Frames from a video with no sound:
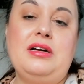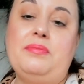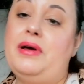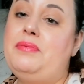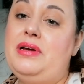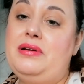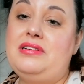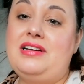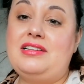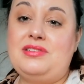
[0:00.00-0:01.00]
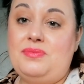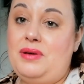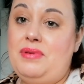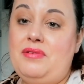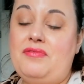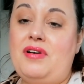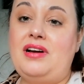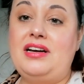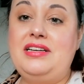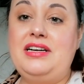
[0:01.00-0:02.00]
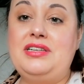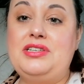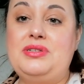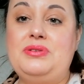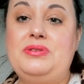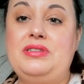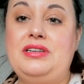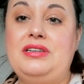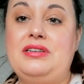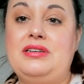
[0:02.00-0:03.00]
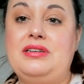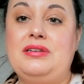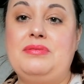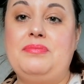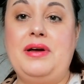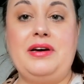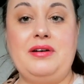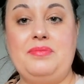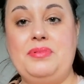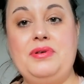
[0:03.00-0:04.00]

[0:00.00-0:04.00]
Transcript: Maybe that's maybe a fun idea to do the makeup,